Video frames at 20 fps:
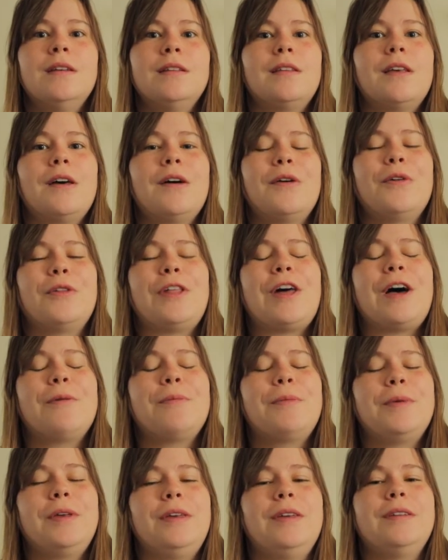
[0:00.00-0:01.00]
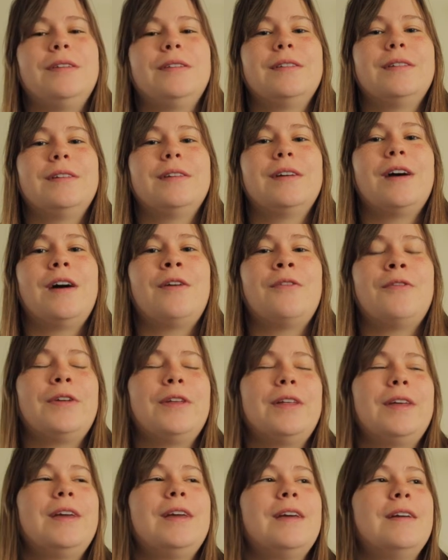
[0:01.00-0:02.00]
So that'll be a
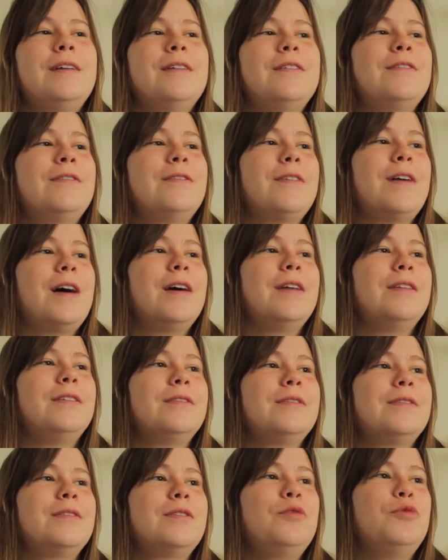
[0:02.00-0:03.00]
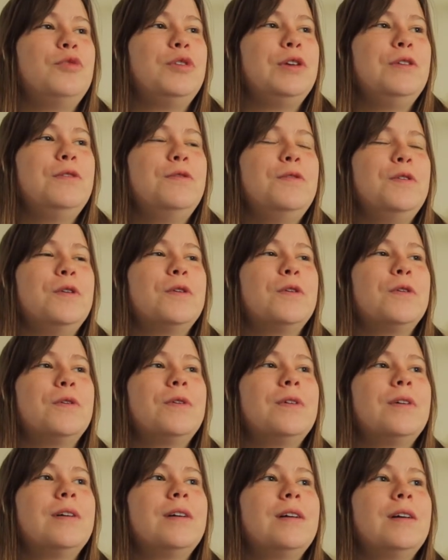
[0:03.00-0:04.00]
really fun
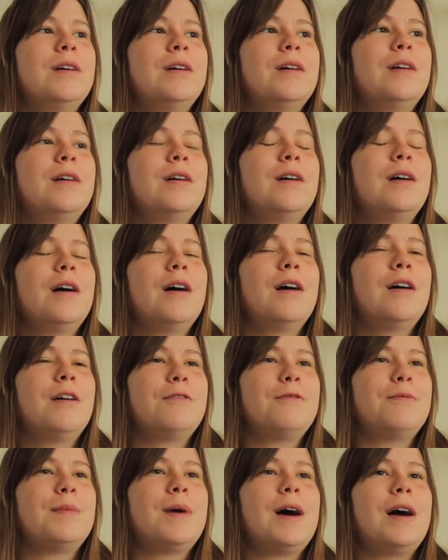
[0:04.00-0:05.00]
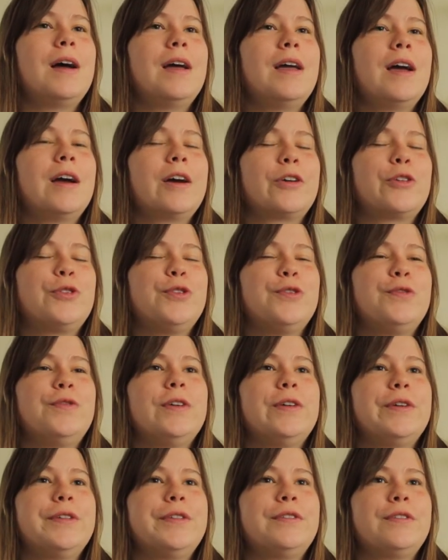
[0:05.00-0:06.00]
refuel of my
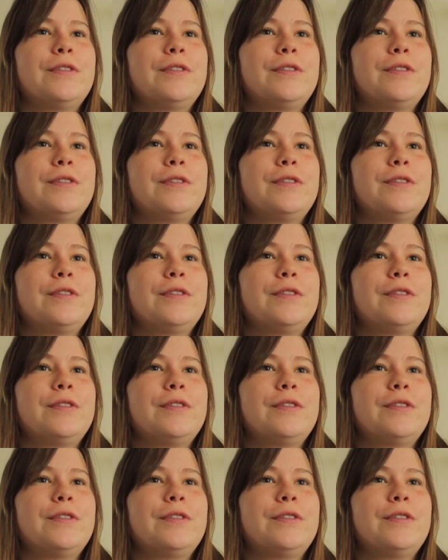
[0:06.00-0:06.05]
extroverted